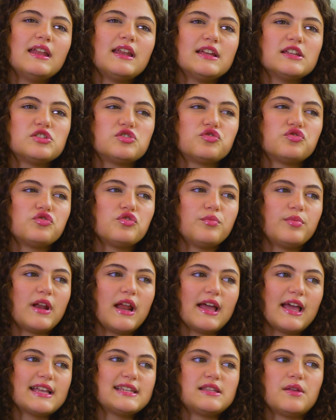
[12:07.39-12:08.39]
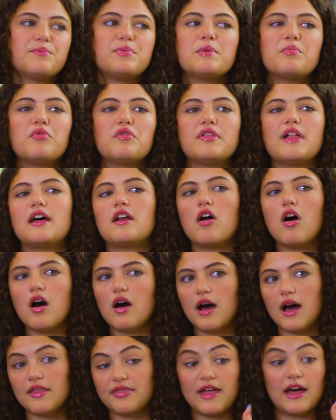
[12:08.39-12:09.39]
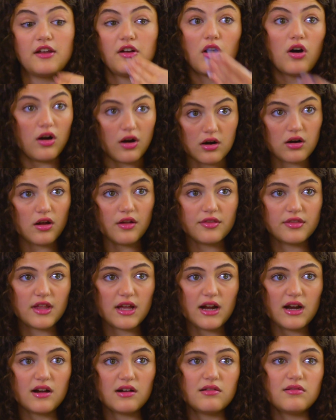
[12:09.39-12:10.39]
It is true, but I guess the people that are on there,